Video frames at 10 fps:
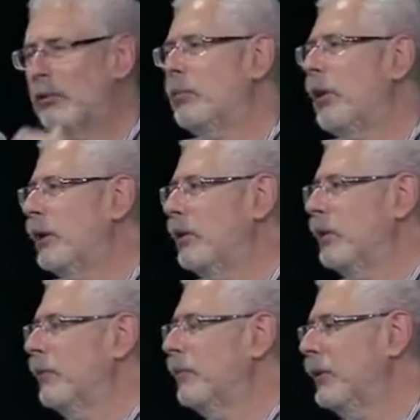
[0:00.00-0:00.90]
We're breaking
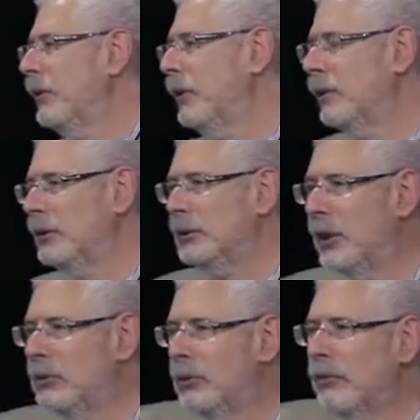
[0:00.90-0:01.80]
the
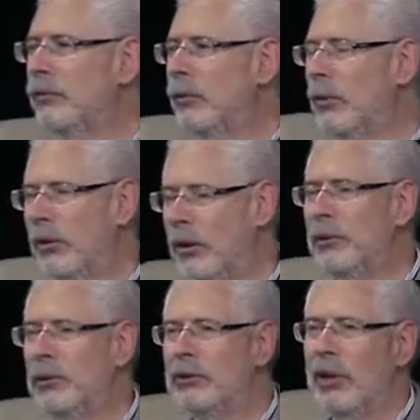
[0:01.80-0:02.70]
class into 4:
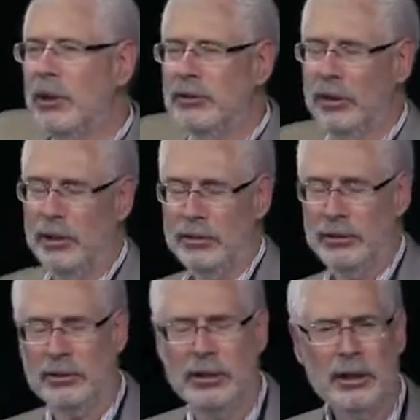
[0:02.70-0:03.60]
therapeutics,
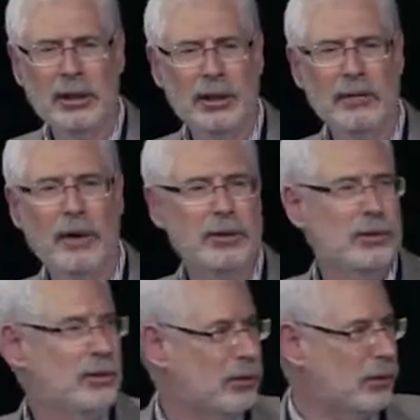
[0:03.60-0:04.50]
diagnostics,
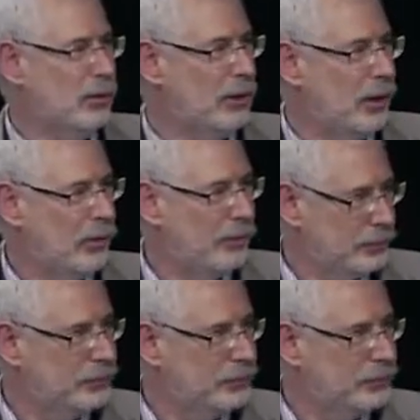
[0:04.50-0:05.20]
devices, and digital health.